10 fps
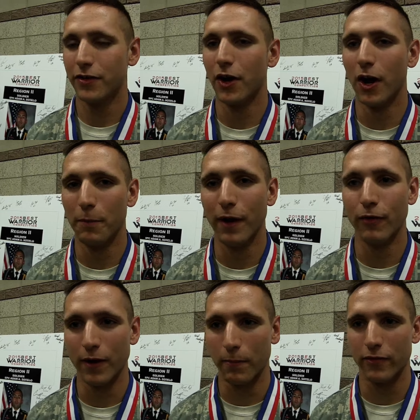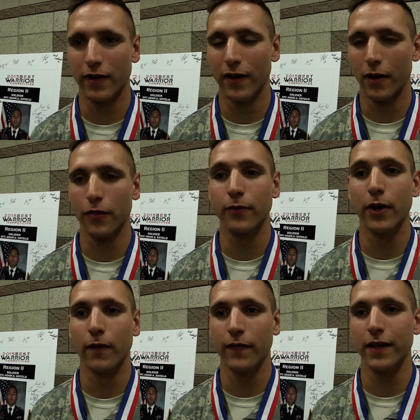honor to be able to represent all
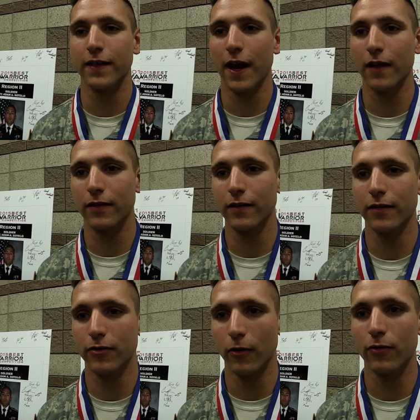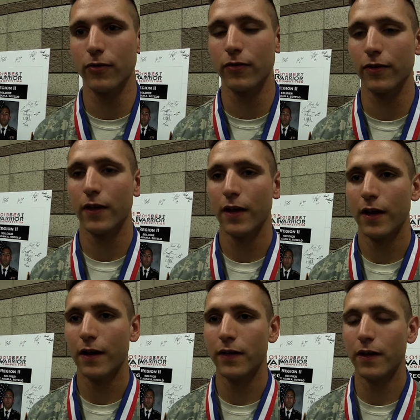350,000 soldiers
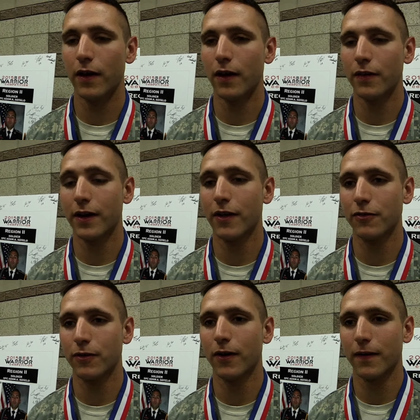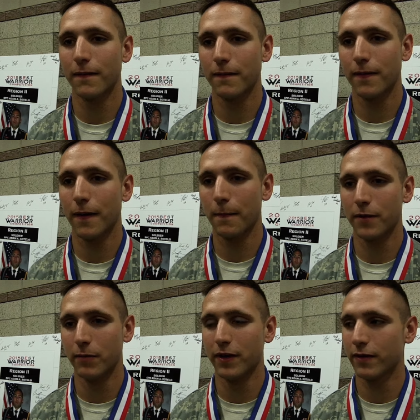in the, uh, in the National Guard. Um,
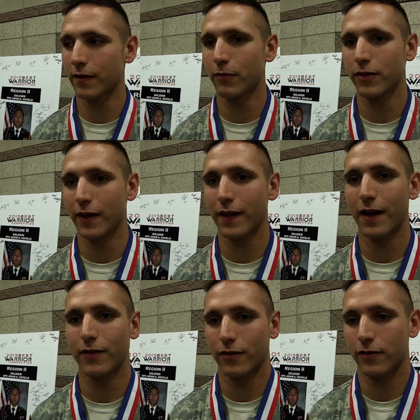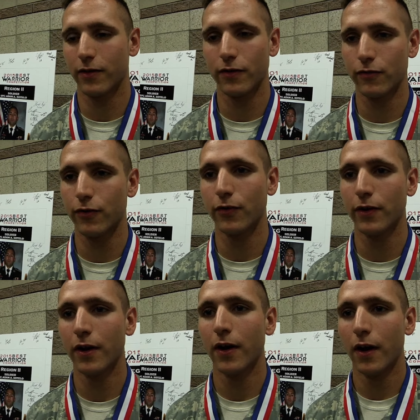to be distinguished like that is just is a
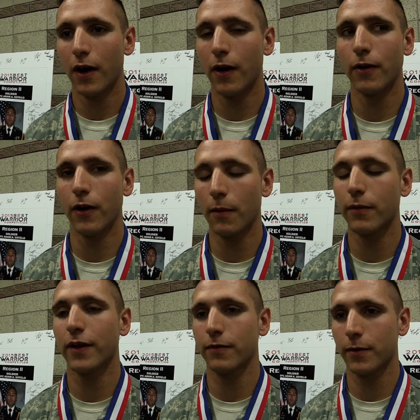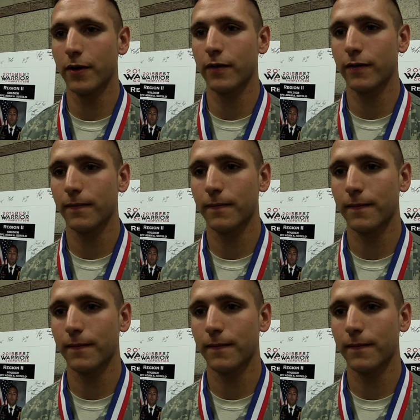truly honor and humbling experience.